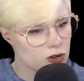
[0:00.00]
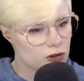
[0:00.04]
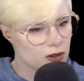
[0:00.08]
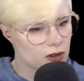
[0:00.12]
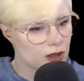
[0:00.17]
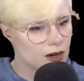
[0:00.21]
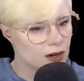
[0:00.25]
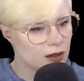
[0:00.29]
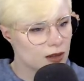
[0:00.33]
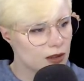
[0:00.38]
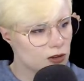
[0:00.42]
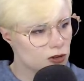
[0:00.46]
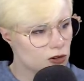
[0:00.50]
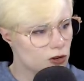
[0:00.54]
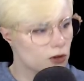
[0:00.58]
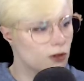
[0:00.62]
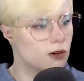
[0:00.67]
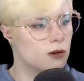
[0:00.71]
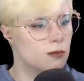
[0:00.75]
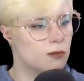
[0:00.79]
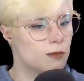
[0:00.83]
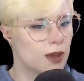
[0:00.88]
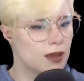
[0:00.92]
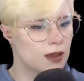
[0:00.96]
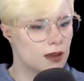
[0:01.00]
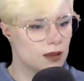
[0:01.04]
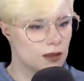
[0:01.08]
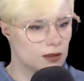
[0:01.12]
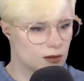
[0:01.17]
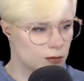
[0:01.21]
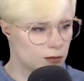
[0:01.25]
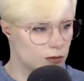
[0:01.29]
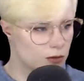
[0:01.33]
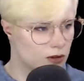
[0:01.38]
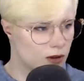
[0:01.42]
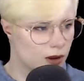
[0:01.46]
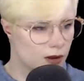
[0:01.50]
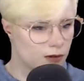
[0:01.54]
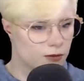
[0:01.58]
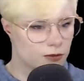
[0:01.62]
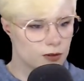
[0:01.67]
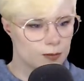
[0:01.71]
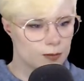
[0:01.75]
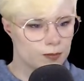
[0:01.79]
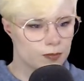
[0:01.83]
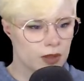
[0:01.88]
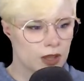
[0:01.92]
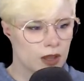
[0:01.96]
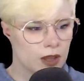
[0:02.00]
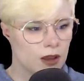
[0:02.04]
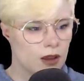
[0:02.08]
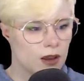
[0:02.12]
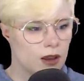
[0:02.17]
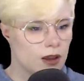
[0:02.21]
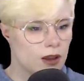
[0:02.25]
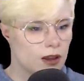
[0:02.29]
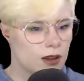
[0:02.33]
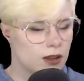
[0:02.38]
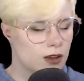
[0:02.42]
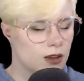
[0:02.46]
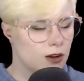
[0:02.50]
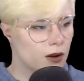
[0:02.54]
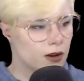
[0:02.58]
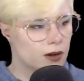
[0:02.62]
kind of get started making some stuff. Here